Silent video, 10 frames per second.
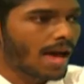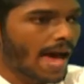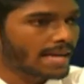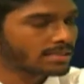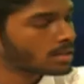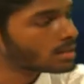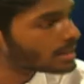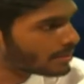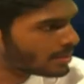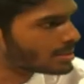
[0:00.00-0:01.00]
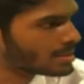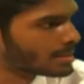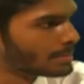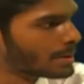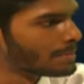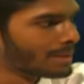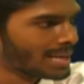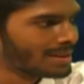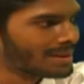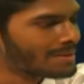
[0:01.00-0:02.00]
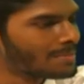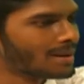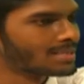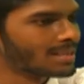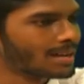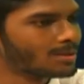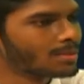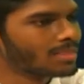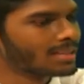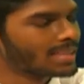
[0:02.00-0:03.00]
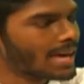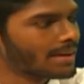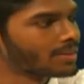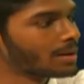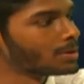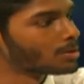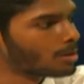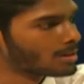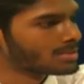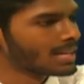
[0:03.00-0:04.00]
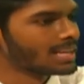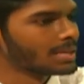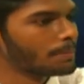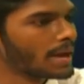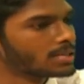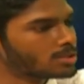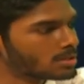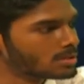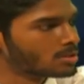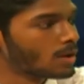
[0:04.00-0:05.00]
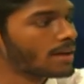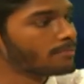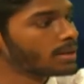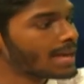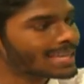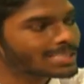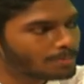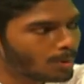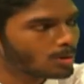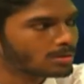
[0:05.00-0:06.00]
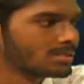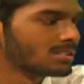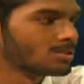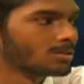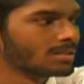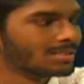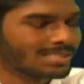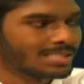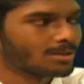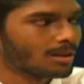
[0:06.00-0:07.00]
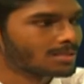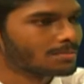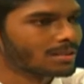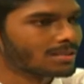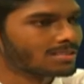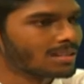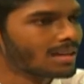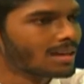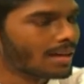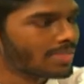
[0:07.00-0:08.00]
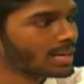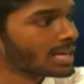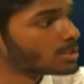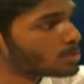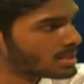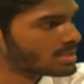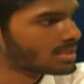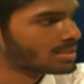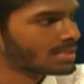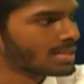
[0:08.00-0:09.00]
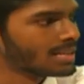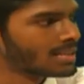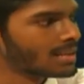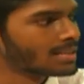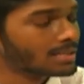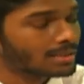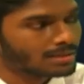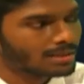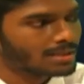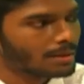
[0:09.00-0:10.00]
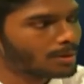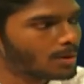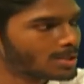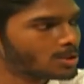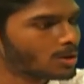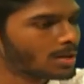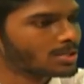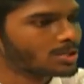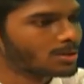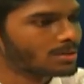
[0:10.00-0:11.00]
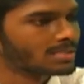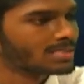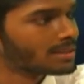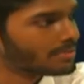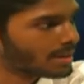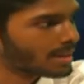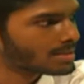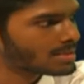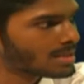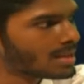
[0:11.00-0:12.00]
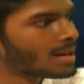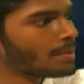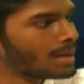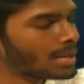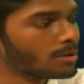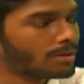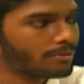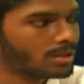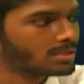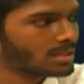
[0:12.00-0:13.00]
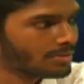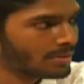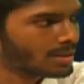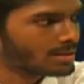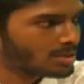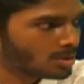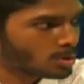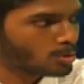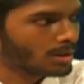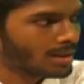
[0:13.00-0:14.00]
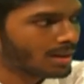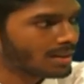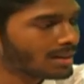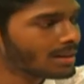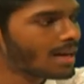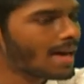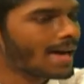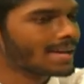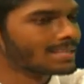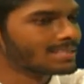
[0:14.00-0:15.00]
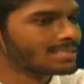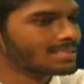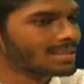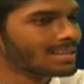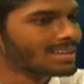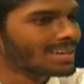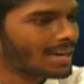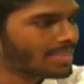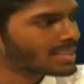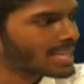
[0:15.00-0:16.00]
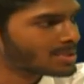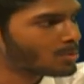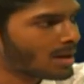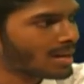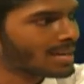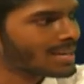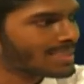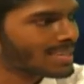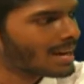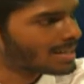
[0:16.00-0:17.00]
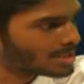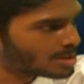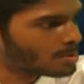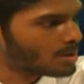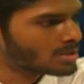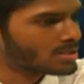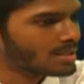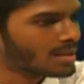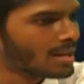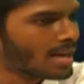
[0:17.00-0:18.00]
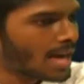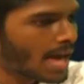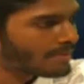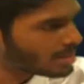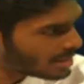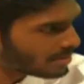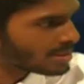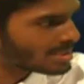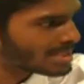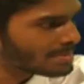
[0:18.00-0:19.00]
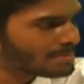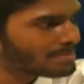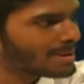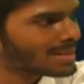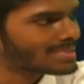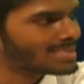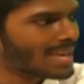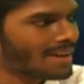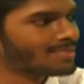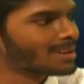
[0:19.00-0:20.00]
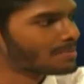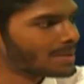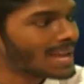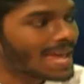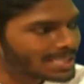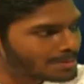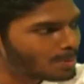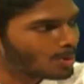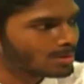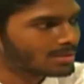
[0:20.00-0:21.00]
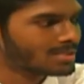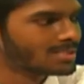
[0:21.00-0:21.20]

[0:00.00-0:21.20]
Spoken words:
has heard of the term malaria, but I don't think they have come across any patients or have been exposed to the disease, doctor, because I think in 2016 the WHO issued the certificate, malaria-free certificate to Sri Lanka, and I think that's why the younger generation have heard of the term but have not been exposed.